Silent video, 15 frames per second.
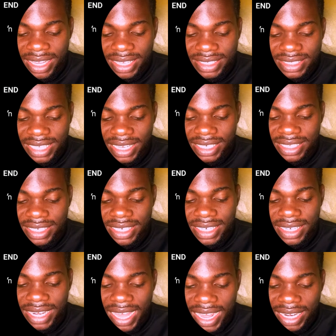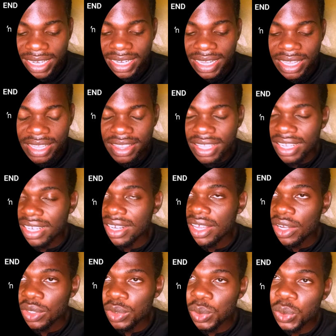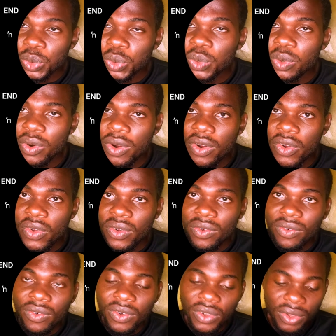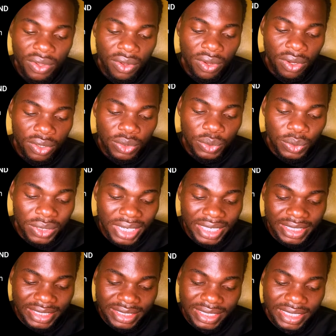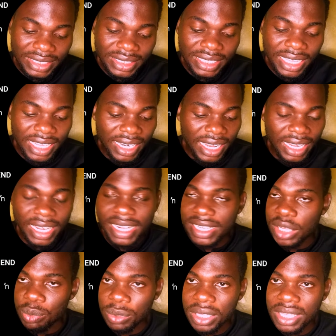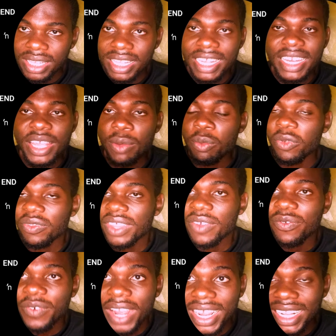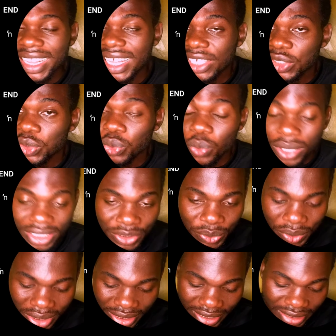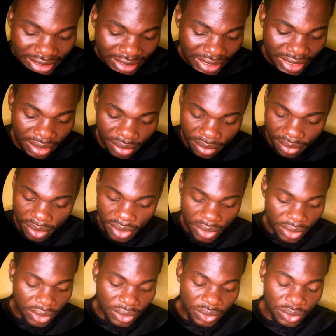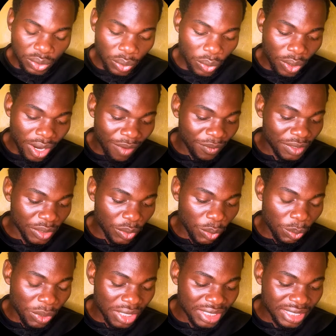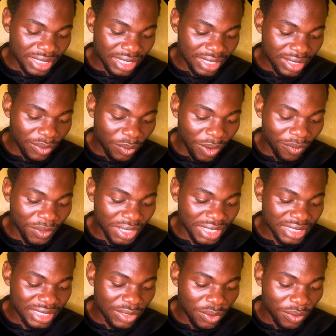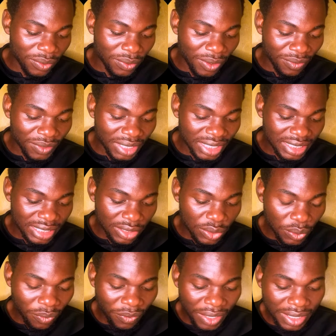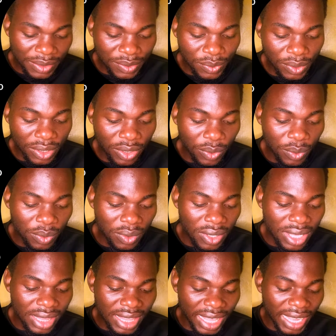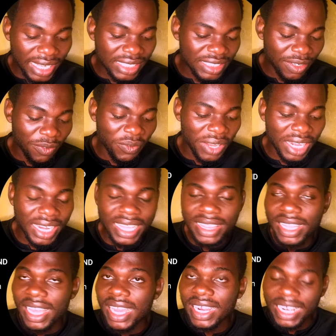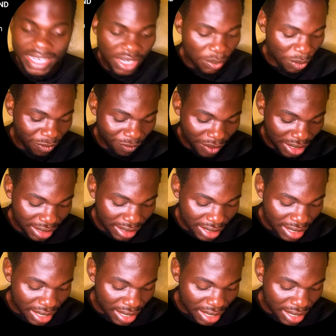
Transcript: $sign null, then two greater signs, then Academy, the name of the file that you want to create. So after completing you have created two files with you, the HackTech file and the Academy file.